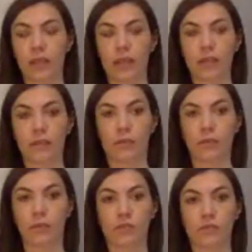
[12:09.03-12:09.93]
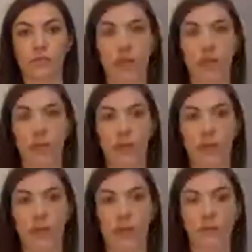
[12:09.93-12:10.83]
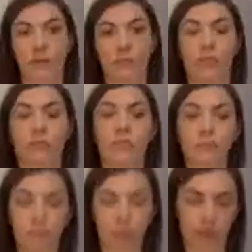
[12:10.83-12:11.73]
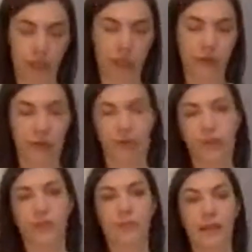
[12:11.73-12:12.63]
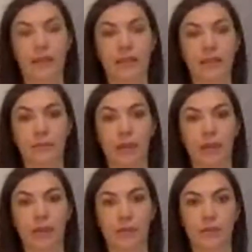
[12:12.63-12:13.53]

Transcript: And once you've found that, bring the focus back to the breath.